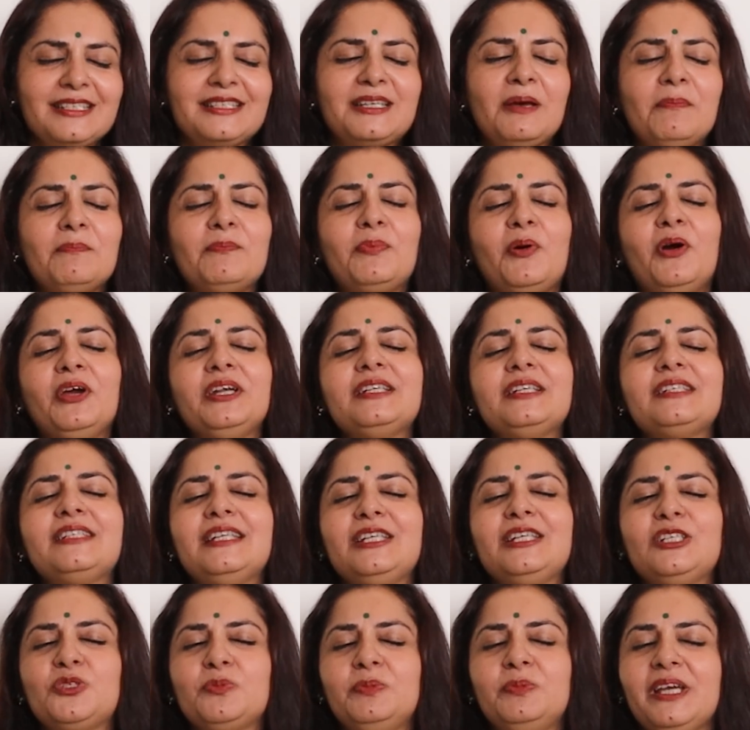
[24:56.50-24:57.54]
some points
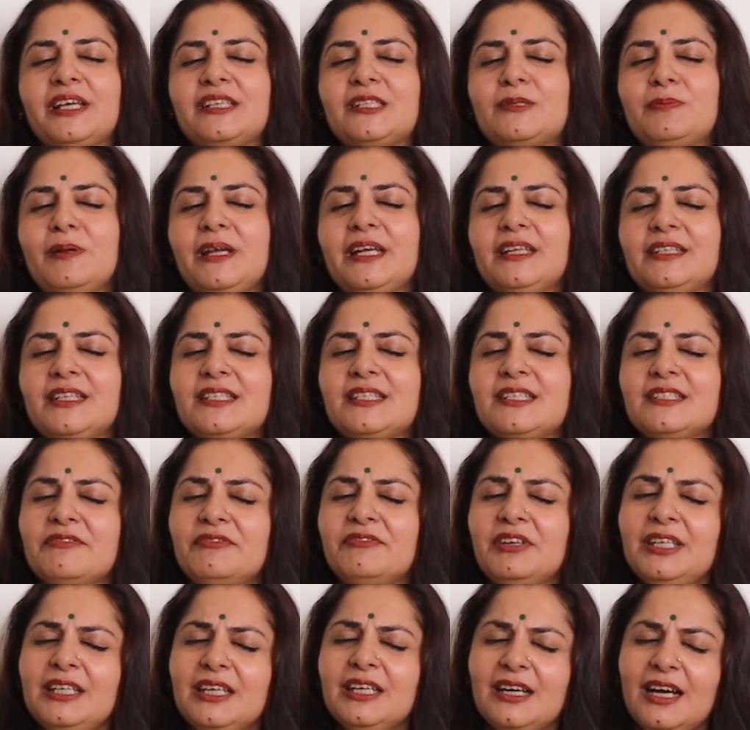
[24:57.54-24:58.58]
need to be explained. This is
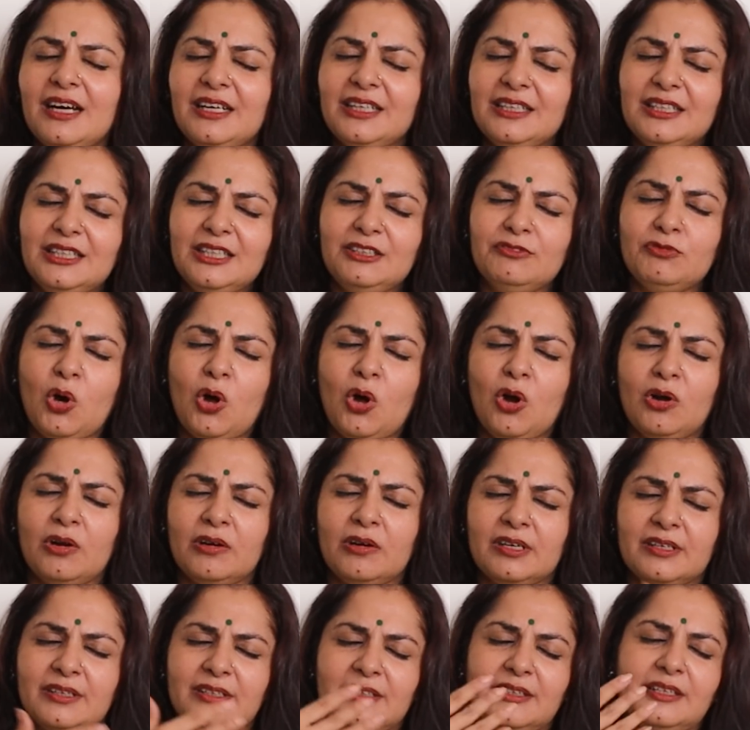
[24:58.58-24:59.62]
a very
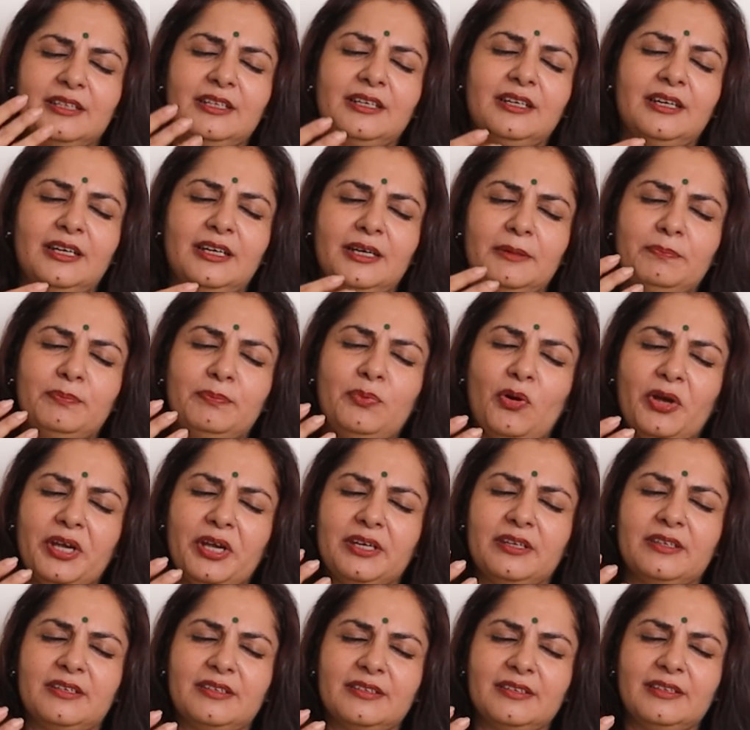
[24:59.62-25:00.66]
evolved uh,
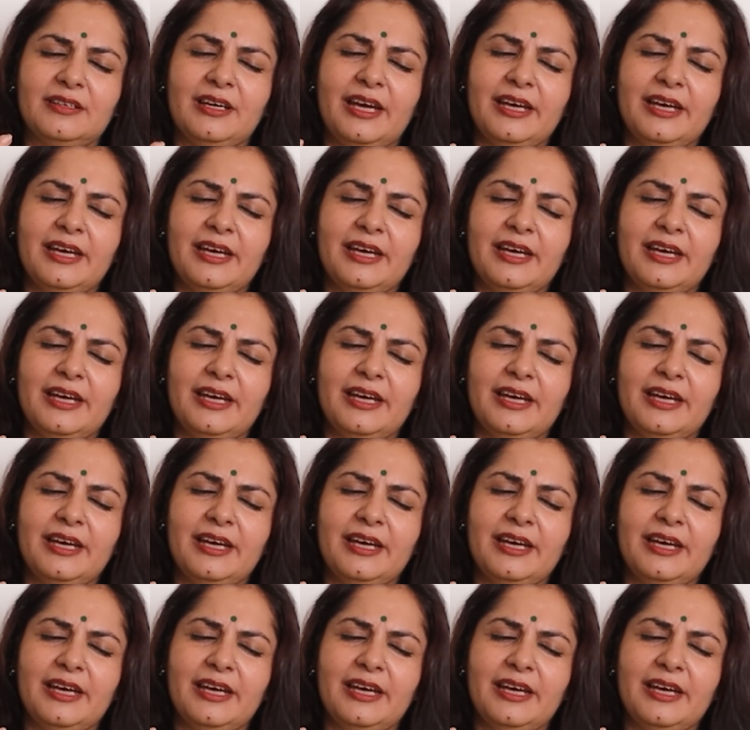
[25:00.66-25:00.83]
point,